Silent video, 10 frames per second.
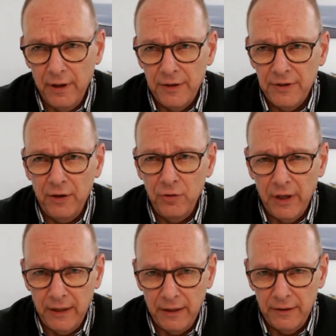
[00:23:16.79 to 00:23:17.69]
As I
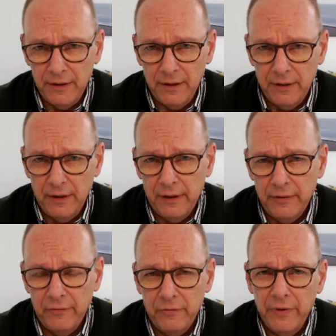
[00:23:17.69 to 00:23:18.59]
look at it,
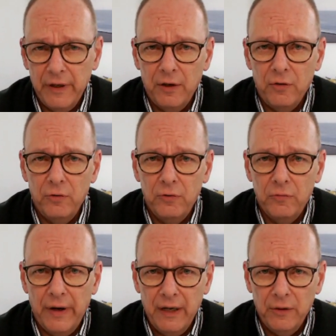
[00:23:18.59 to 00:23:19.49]
we are all
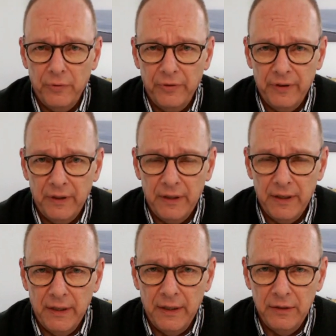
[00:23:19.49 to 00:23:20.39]
wired with an
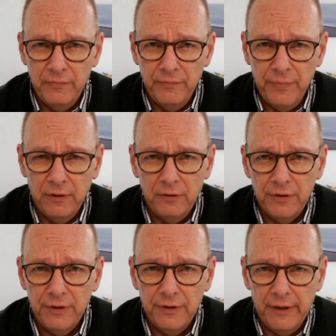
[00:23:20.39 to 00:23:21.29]

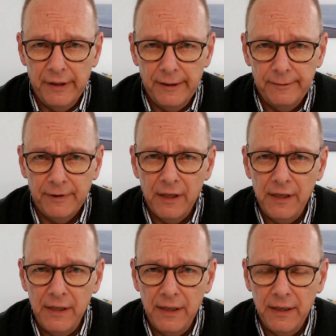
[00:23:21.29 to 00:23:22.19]
inbuilt
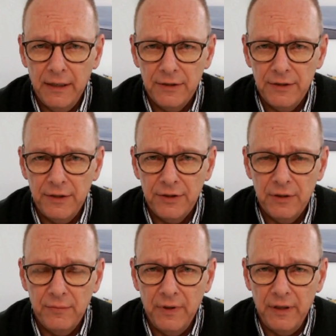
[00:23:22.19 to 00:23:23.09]
cleaning
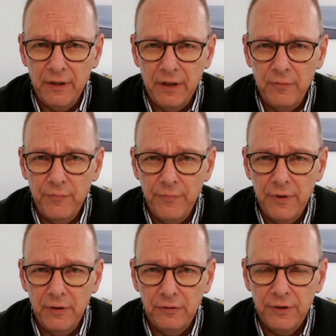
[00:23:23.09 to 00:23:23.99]
system and an
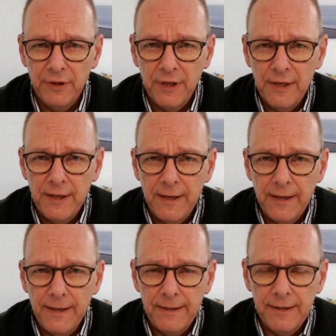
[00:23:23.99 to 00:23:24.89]
inbuilt
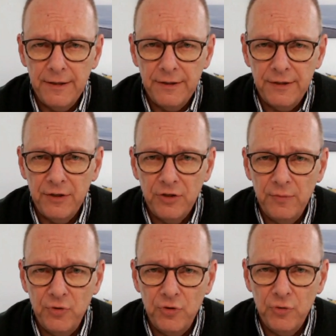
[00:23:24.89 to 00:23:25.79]

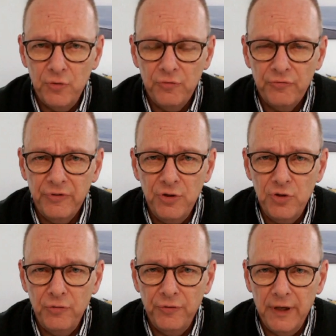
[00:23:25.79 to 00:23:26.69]
system to
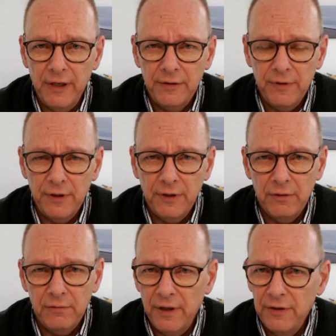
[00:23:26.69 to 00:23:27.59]
rejuvenate,
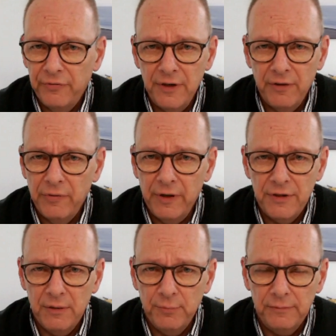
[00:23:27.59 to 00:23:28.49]
and for quite
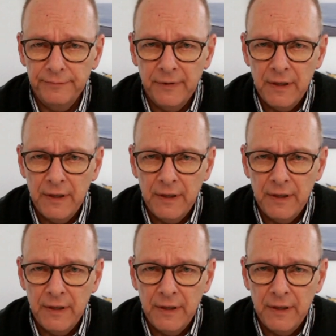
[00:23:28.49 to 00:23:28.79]
simple.